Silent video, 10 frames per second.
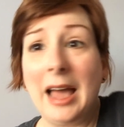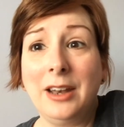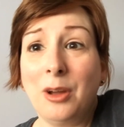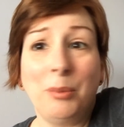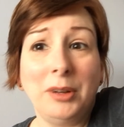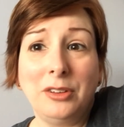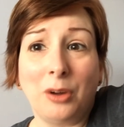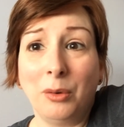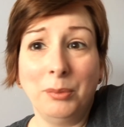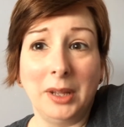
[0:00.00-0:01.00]
and nobody's
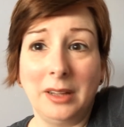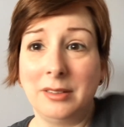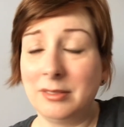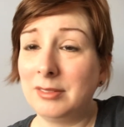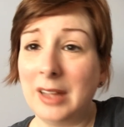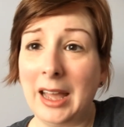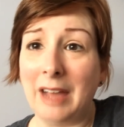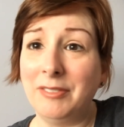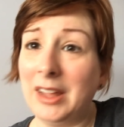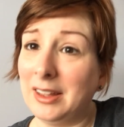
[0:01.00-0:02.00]
told me.
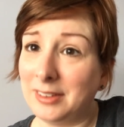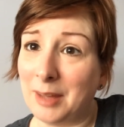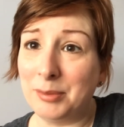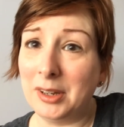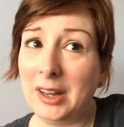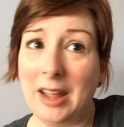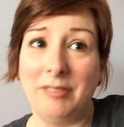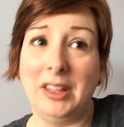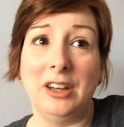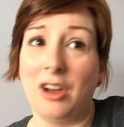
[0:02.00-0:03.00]
Have they accepted it? Have
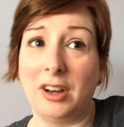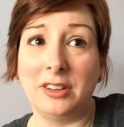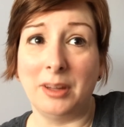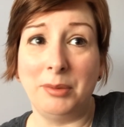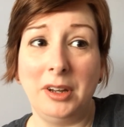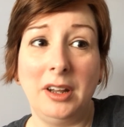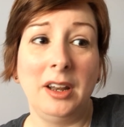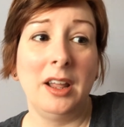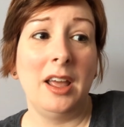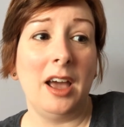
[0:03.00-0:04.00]
they not accepted it?
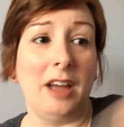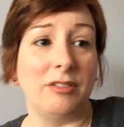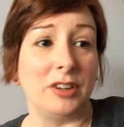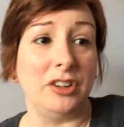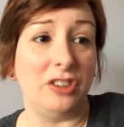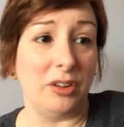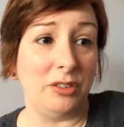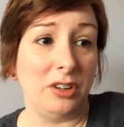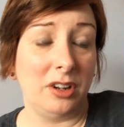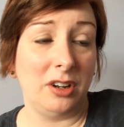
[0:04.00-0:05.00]
I've reached
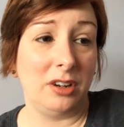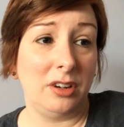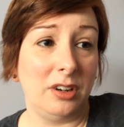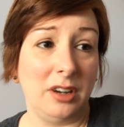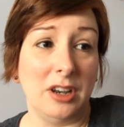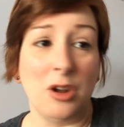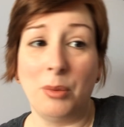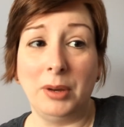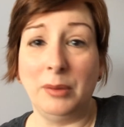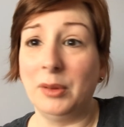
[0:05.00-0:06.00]
out.
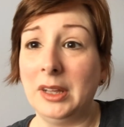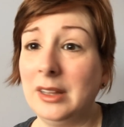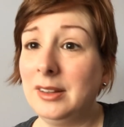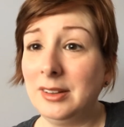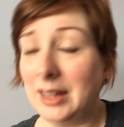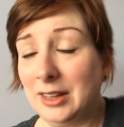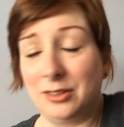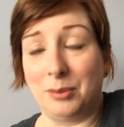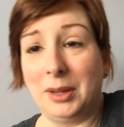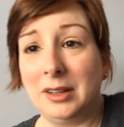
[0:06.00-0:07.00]
Nobody will
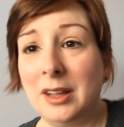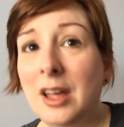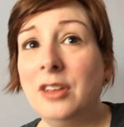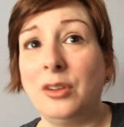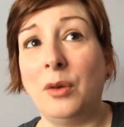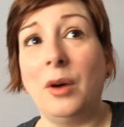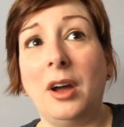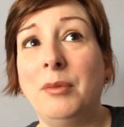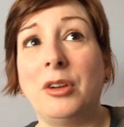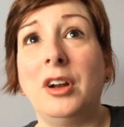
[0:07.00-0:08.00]
answer me. So
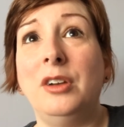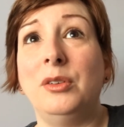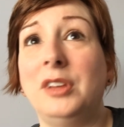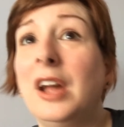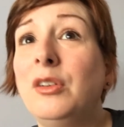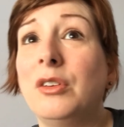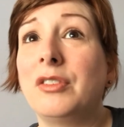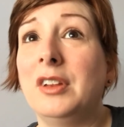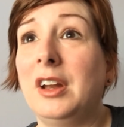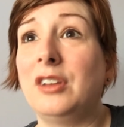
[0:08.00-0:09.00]
I'm trying to do a schedule
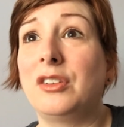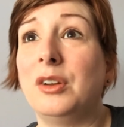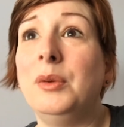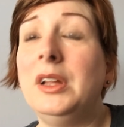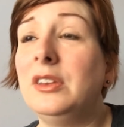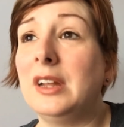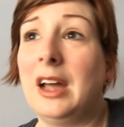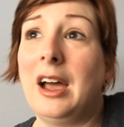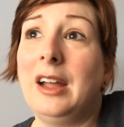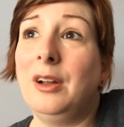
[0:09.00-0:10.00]
for the next three weeks, and
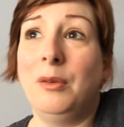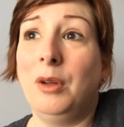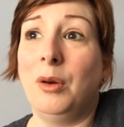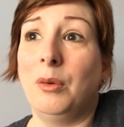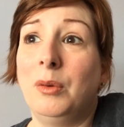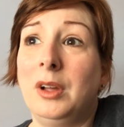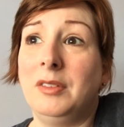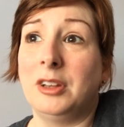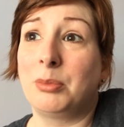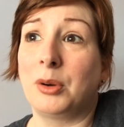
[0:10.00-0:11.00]
I don't know if
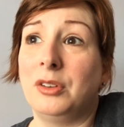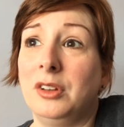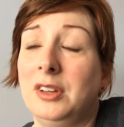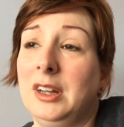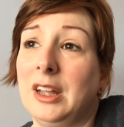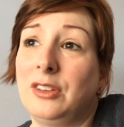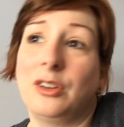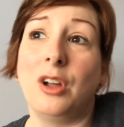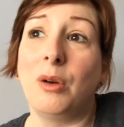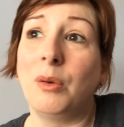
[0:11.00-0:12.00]
this person said yes or
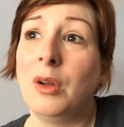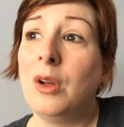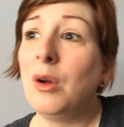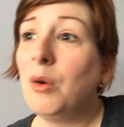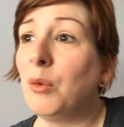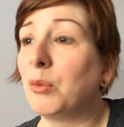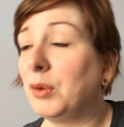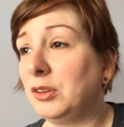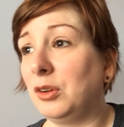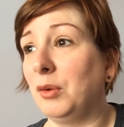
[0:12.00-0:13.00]
no or
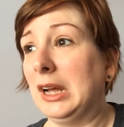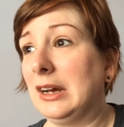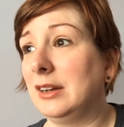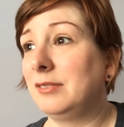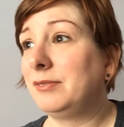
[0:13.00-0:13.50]
what's going on.